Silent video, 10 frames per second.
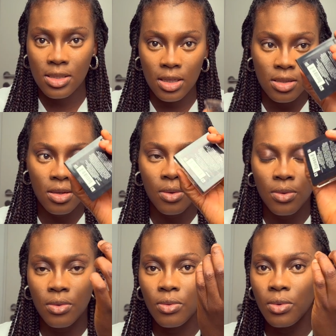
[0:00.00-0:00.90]
Set
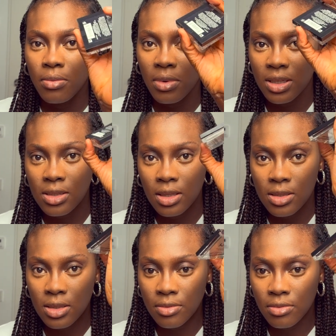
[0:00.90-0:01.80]
with my
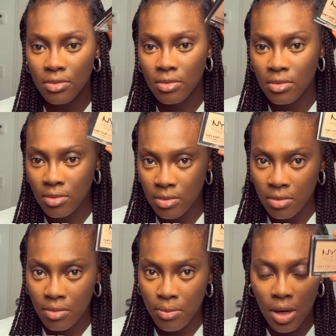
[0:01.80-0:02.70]
setting
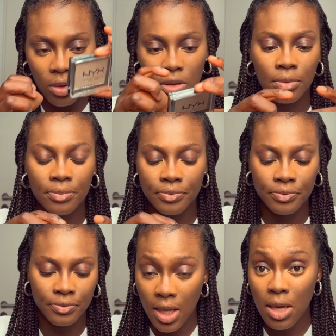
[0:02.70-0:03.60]
powder
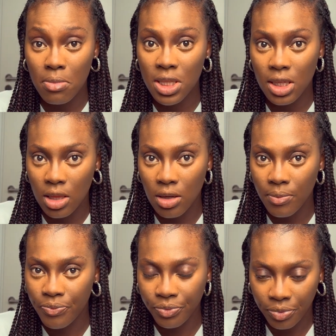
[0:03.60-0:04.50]
immediately
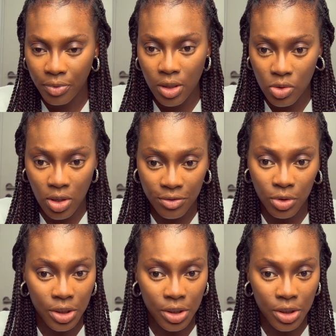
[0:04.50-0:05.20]
to avoid